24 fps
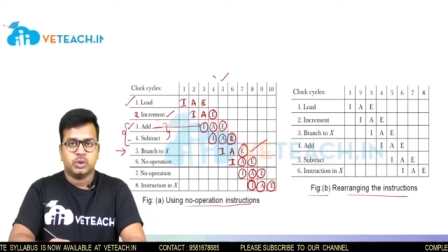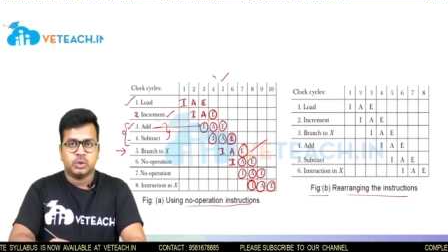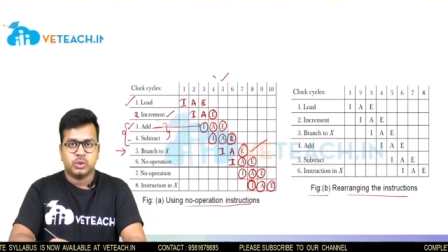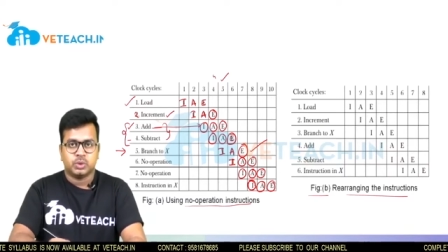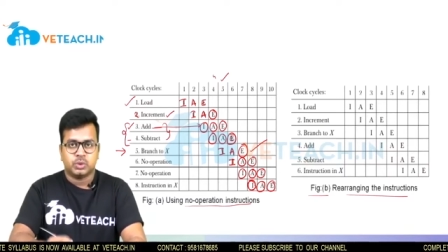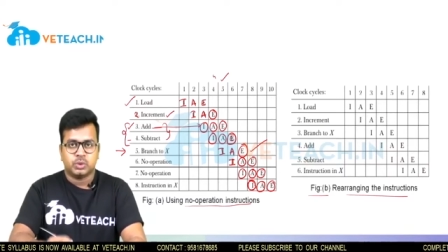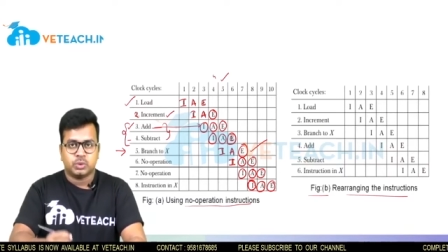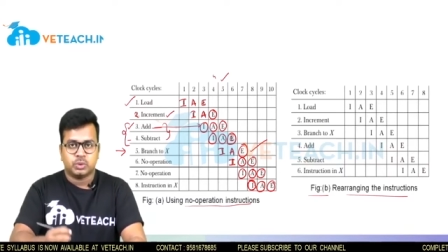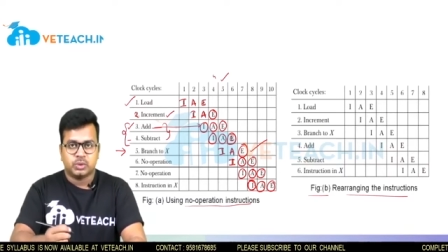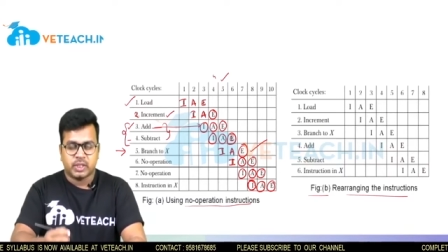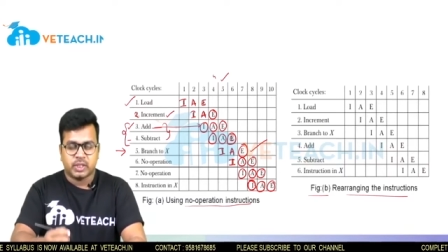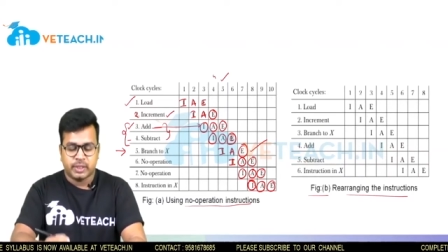
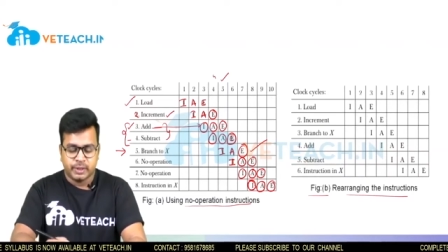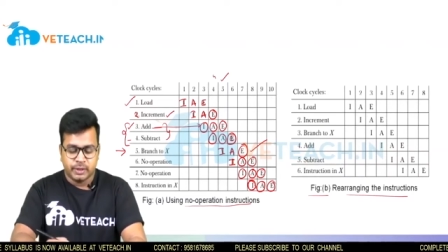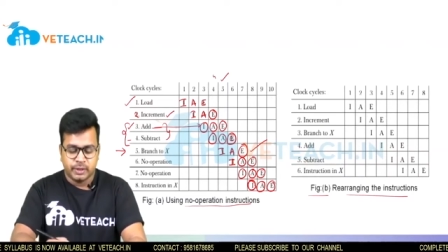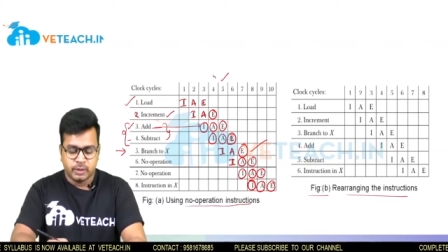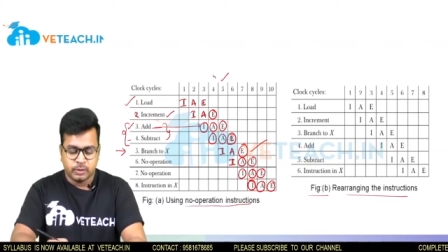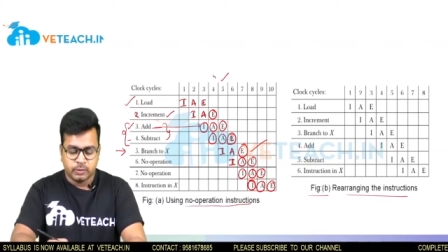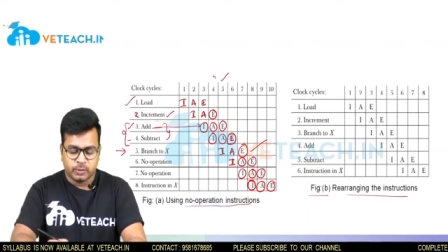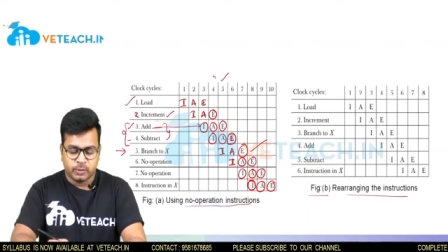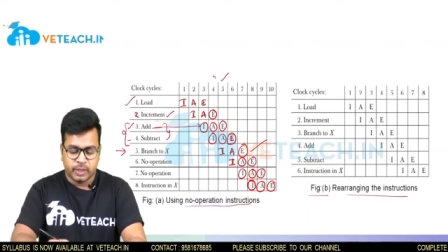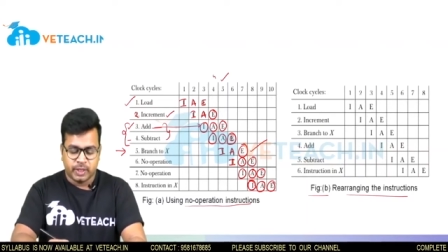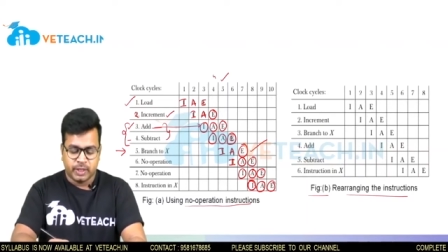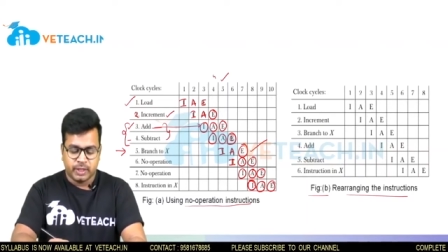So that
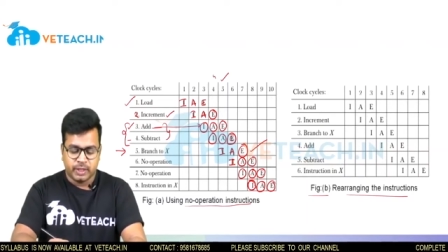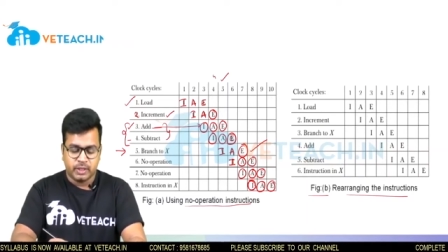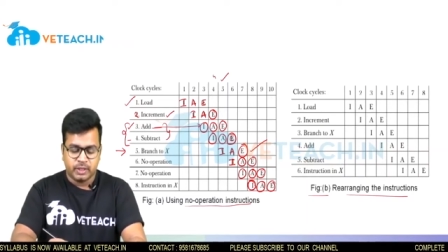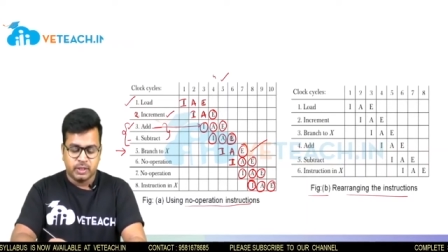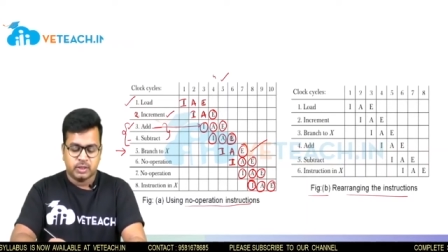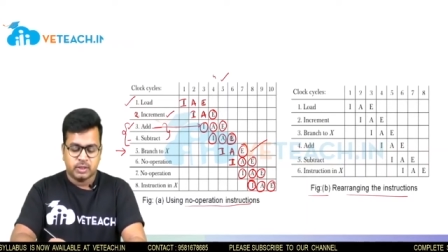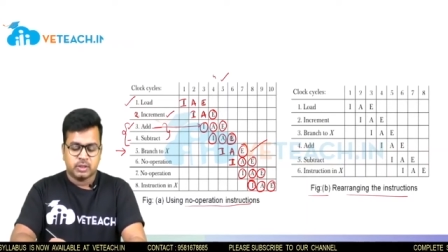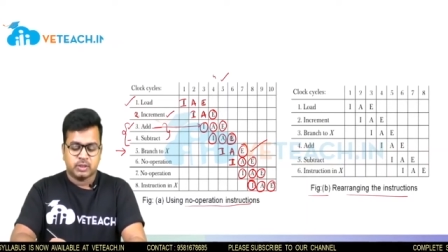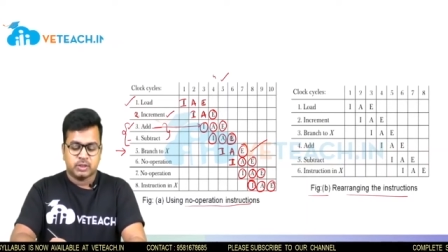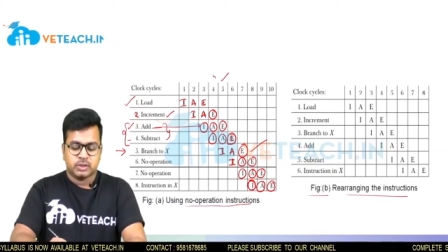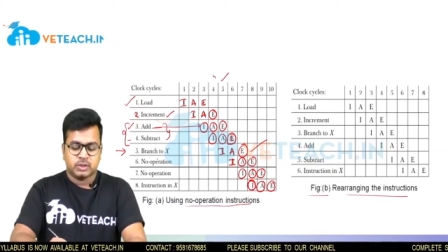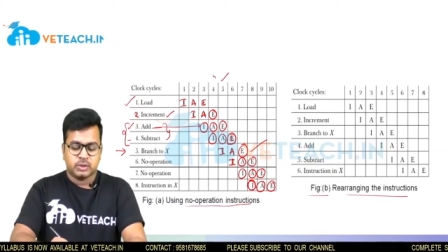is why,
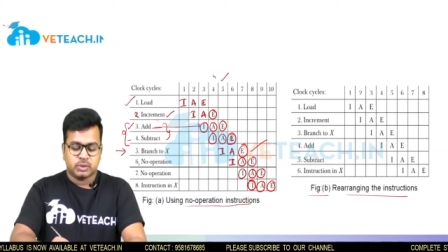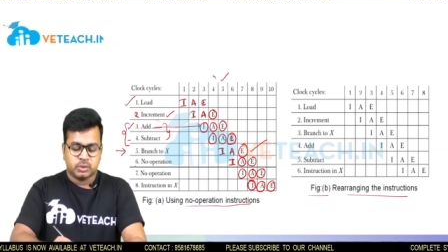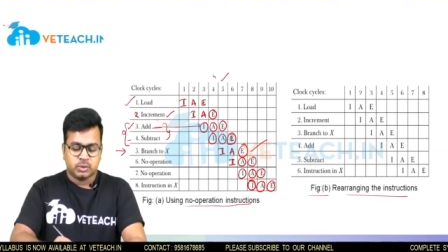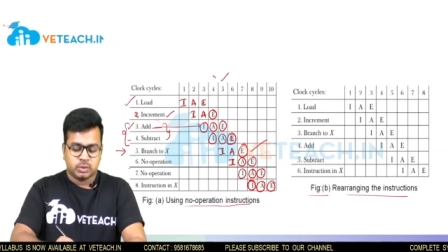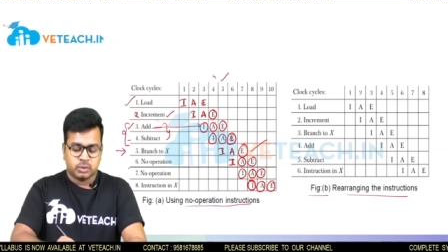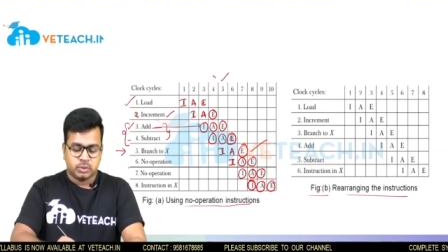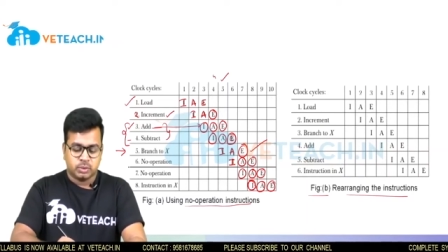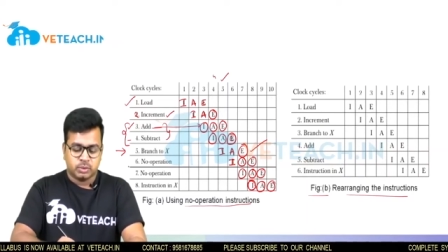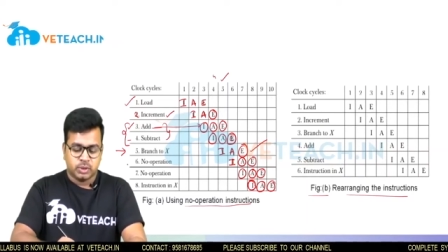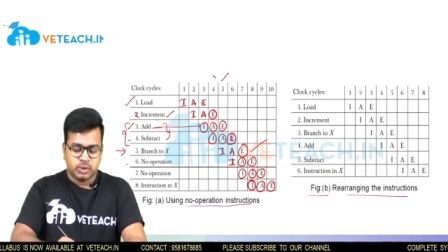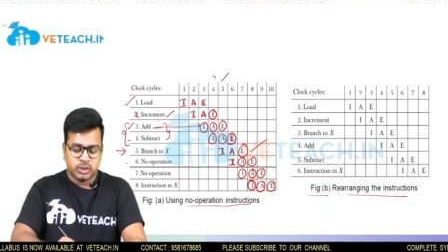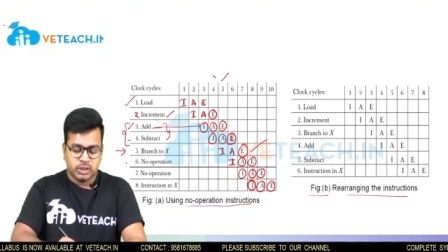so